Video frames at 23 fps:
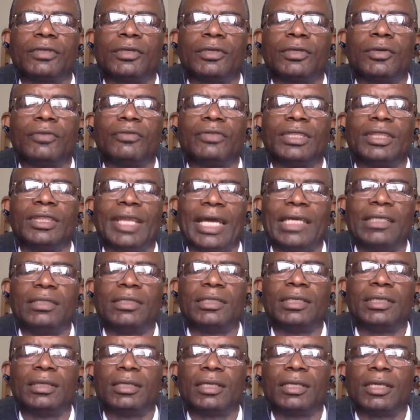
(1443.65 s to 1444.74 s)

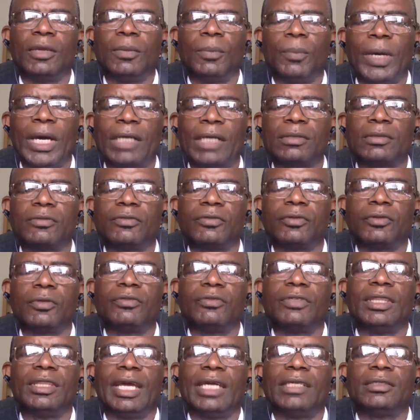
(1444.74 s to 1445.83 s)
COVID-19, the impact of
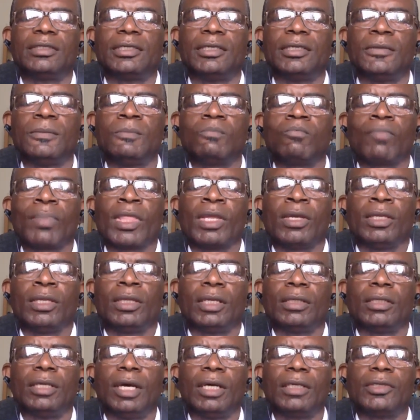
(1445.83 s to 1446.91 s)
COVID-19.
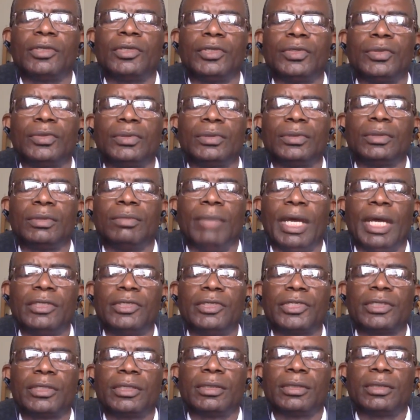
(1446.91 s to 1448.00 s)
Now, Doc, you
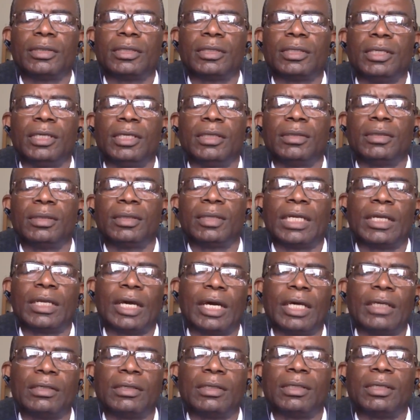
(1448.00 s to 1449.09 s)
mentioned in that
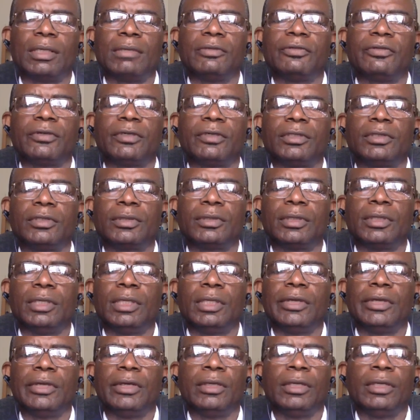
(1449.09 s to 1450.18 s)
article I referred to
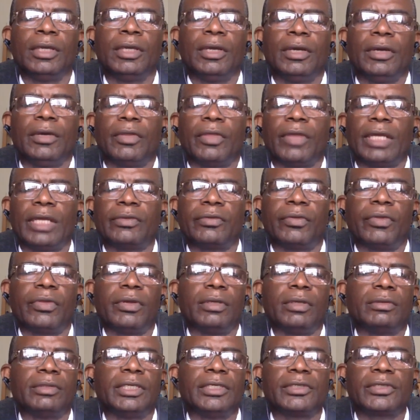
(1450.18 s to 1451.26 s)
earlier that
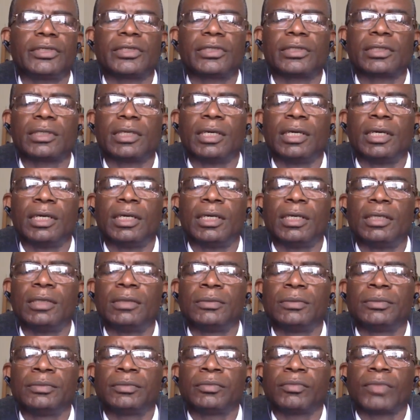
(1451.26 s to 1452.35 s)
there is
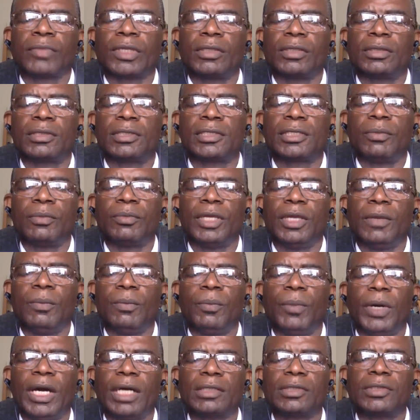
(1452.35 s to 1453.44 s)
some
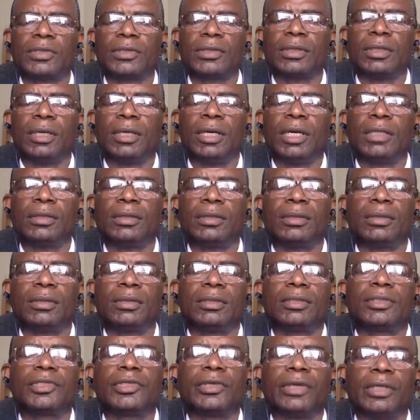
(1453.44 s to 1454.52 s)
impact on
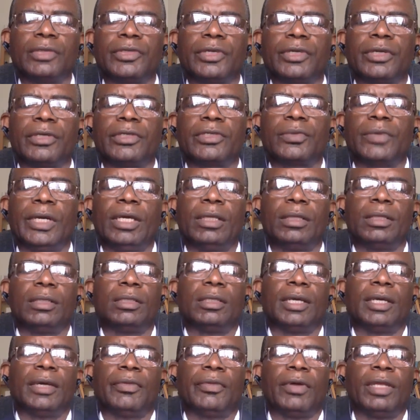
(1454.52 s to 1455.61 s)
children as
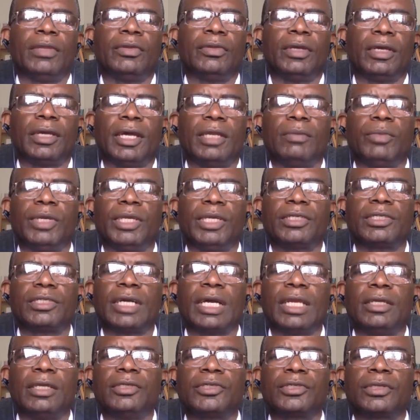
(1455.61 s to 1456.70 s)
well, and there can be a
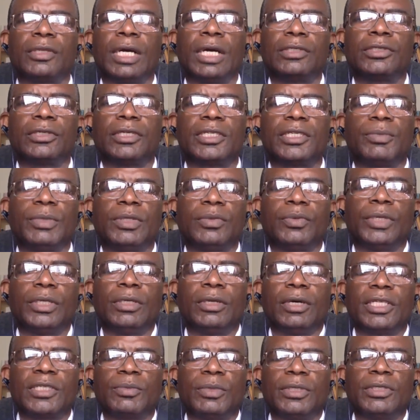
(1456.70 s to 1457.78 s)
challenge not just between
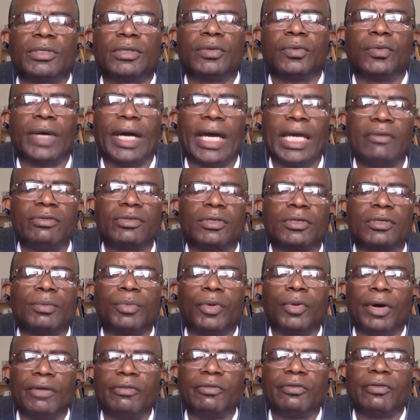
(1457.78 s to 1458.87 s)
husbands and wives or
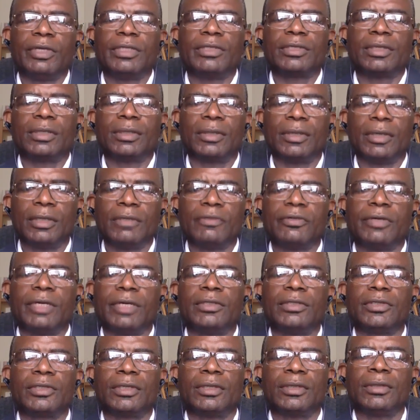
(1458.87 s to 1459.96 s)
boyfriends and
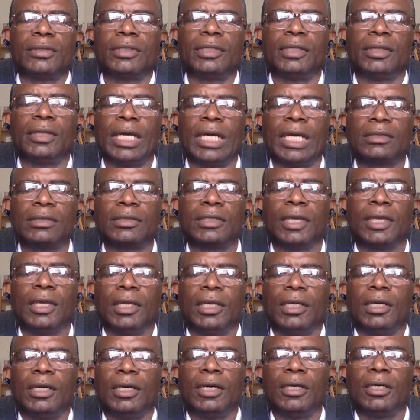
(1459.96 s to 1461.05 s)
girlfriends, in that
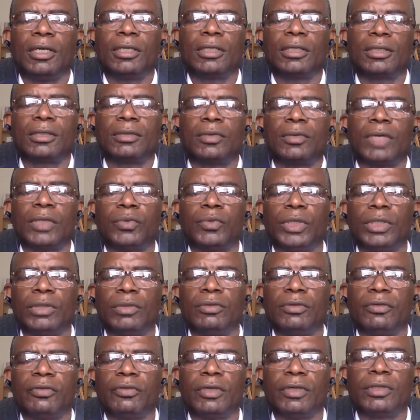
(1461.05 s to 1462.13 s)
what we
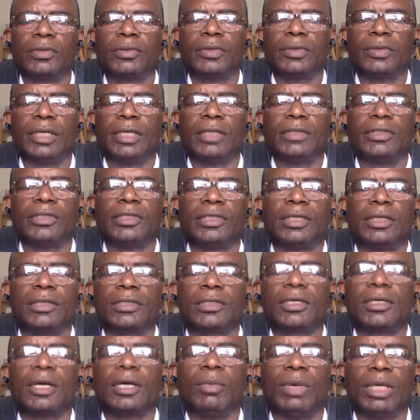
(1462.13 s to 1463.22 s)
refer to in Antigua
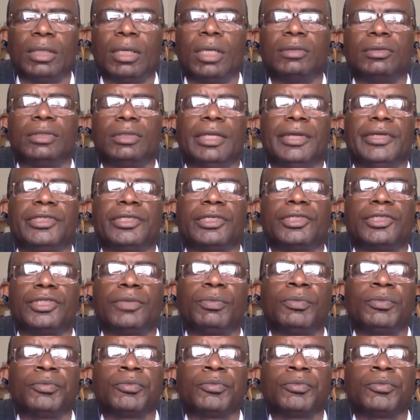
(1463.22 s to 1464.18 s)
as common law relationship.